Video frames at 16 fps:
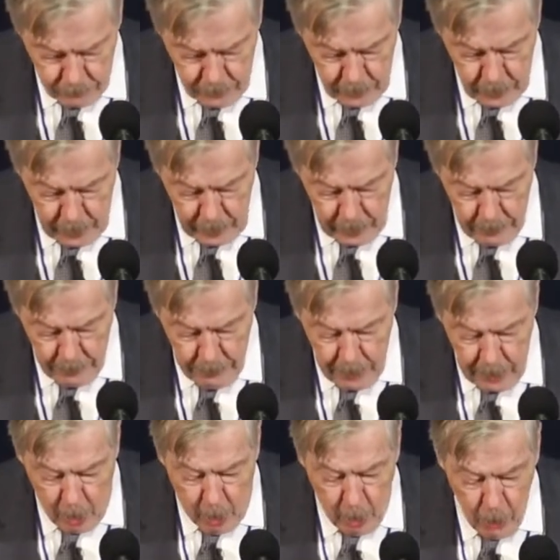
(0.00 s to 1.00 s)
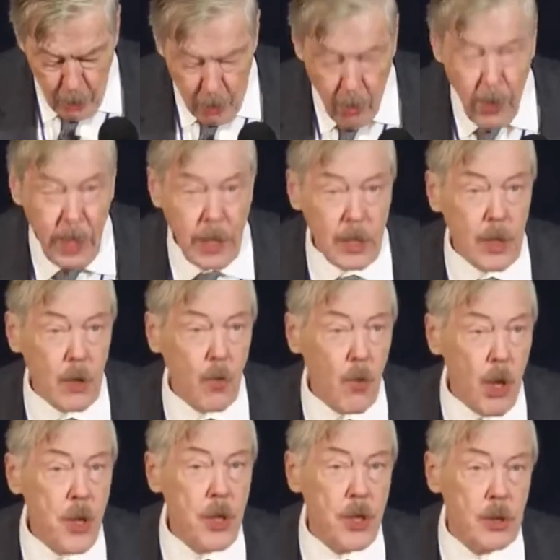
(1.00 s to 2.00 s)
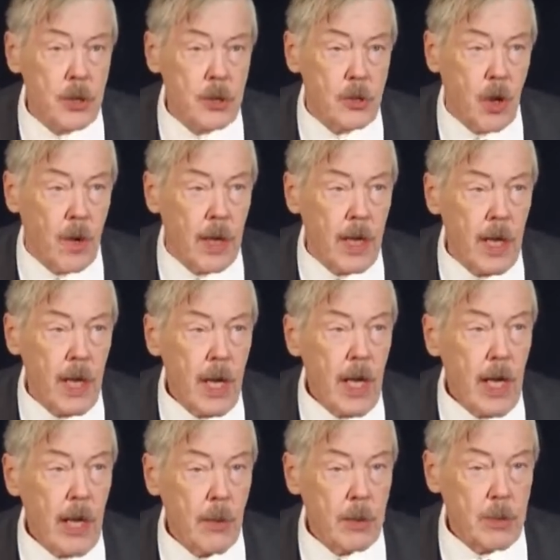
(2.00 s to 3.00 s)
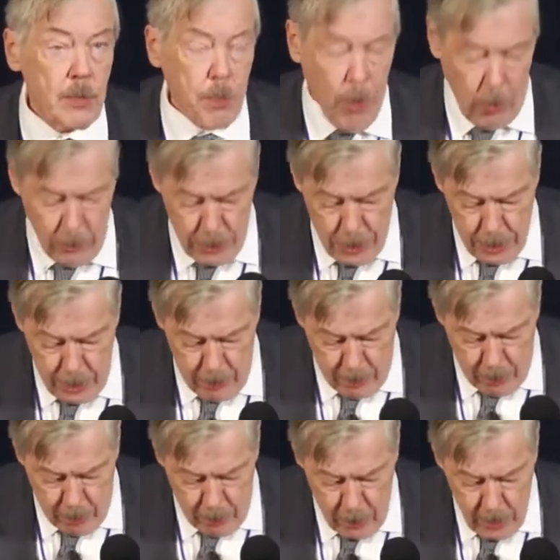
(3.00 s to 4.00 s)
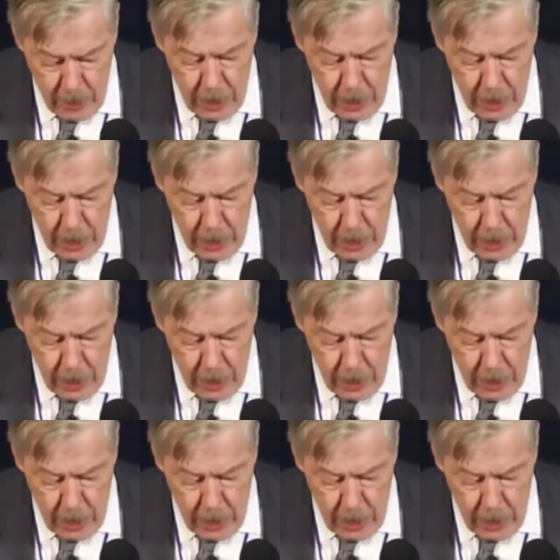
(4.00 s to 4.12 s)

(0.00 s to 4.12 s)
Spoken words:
Although in the original story he was a Polish hero,